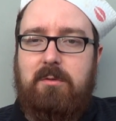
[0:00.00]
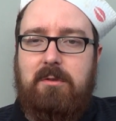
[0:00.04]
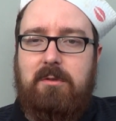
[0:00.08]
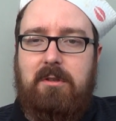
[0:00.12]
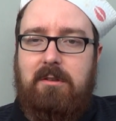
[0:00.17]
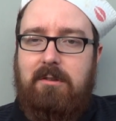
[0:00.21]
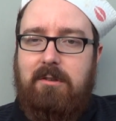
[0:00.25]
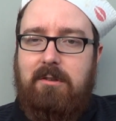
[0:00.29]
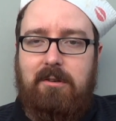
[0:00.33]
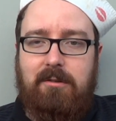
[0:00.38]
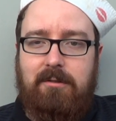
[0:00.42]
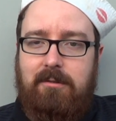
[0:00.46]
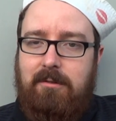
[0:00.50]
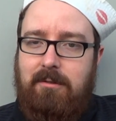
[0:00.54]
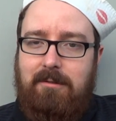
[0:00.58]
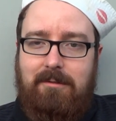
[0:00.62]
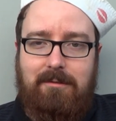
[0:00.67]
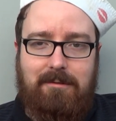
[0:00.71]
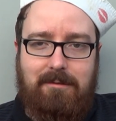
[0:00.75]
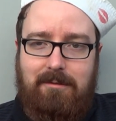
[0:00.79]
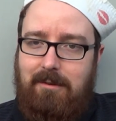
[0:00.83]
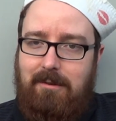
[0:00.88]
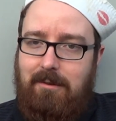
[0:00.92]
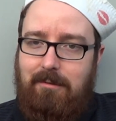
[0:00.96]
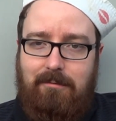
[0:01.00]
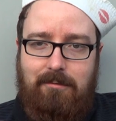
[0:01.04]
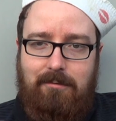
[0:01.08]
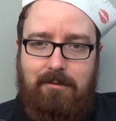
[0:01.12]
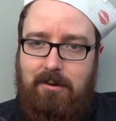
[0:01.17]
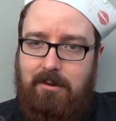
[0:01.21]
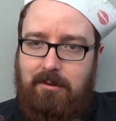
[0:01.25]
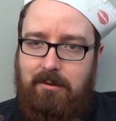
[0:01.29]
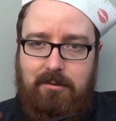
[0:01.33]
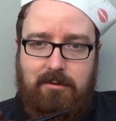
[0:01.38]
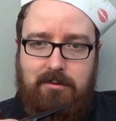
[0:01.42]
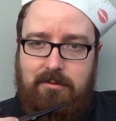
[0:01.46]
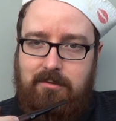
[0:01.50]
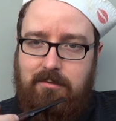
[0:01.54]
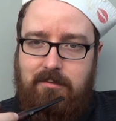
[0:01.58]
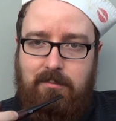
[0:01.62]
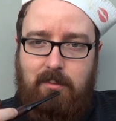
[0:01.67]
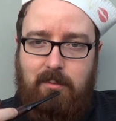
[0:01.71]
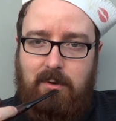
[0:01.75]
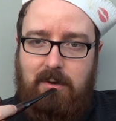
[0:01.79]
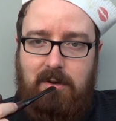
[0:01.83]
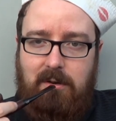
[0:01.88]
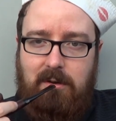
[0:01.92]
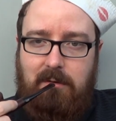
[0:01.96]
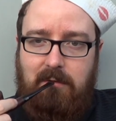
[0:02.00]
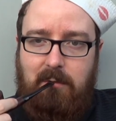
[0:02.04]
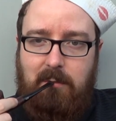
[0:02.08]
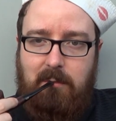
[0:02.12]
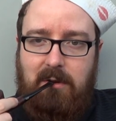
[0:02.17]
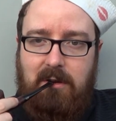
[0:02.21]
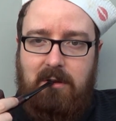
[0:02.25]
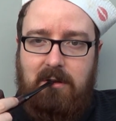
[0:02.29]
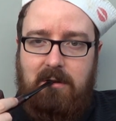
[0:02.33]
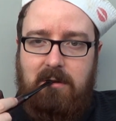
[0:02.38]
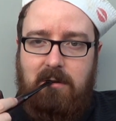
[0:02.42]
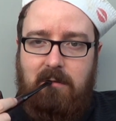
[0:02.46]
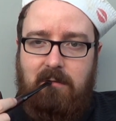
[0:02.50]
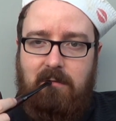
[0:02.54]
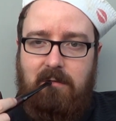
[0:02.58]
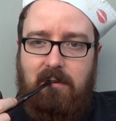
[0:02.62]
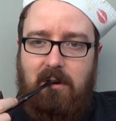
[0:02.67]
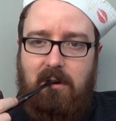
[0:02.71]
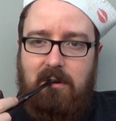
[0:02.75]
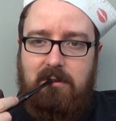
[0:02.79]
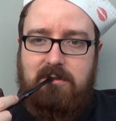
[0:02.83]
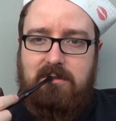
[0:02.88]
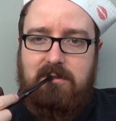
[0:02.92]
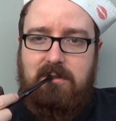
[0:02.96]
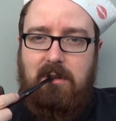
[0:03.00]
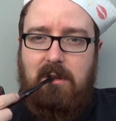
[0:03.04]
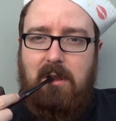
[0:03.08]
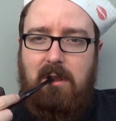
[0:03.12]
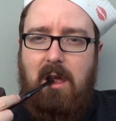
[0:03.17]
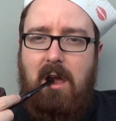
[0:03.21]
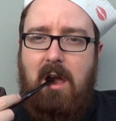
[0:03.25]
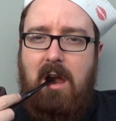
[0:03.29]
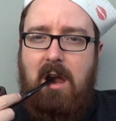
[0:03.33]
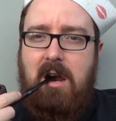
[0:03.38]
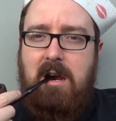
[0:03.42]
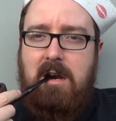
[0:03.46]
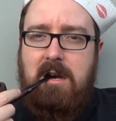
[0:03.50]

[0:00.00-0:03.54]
When it doesn't, it really doesn't work for me, unfortunately.